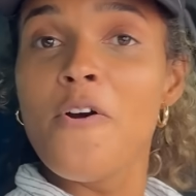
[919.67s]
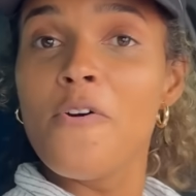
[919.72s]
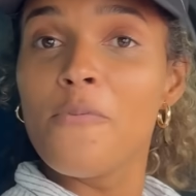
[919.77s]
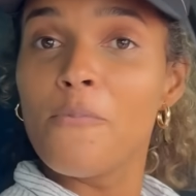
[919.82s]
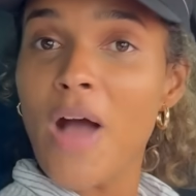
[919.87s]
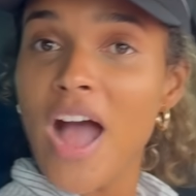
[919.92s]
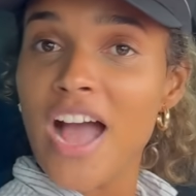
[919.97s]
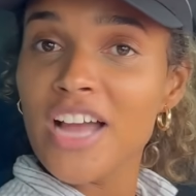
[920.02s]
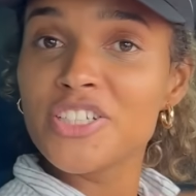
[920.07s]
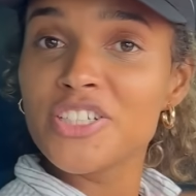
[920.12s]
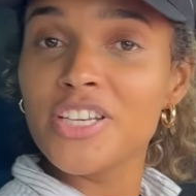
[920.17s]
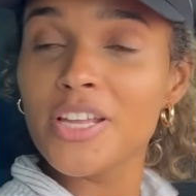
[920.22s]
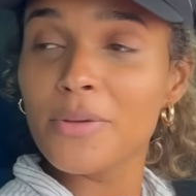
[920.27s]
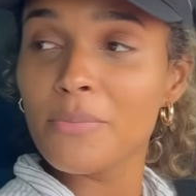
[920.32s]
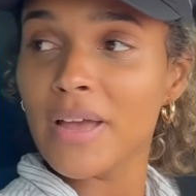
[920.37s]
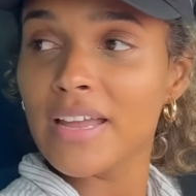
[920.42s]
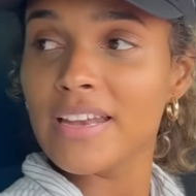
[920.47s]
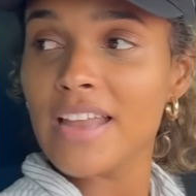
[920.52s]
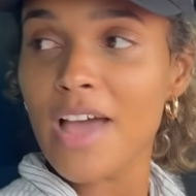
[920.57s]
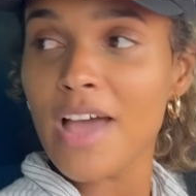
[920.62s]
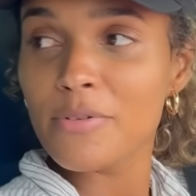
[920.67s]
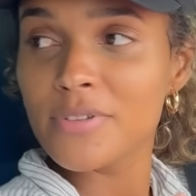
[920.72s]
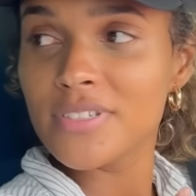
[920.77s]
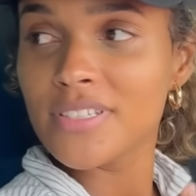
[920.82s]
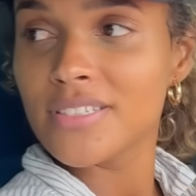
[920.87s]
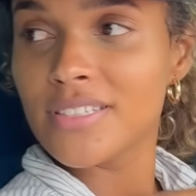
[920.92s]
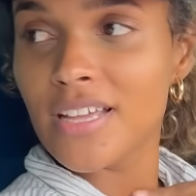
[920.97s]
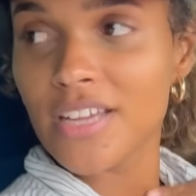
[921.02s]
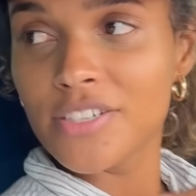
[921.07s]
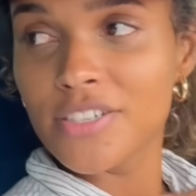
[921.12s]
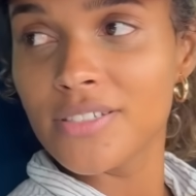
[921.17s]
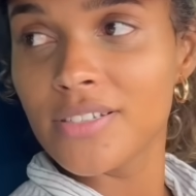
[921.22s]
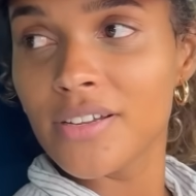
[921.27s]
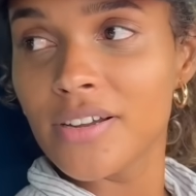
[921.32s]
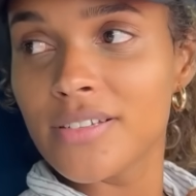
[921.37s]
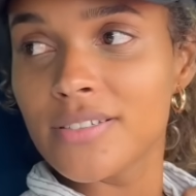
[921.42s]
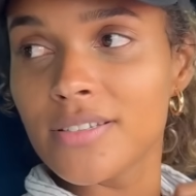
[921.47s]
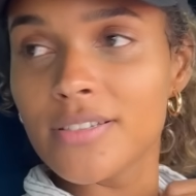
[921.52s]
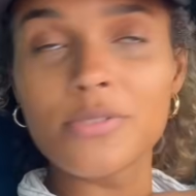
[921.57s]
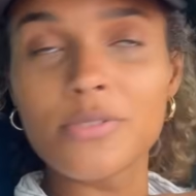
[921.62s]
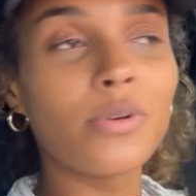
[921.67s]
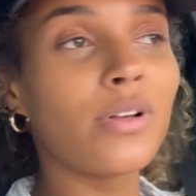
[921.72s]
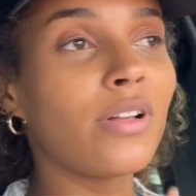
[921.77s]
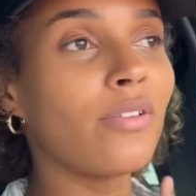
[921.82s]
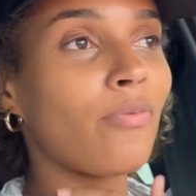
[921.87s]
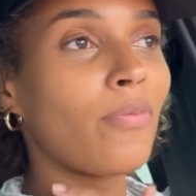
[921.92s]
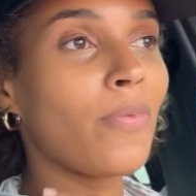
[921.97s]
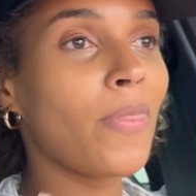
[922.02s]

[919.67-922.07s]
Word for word: Mm. Actually, my dad was a Sagittarius as well.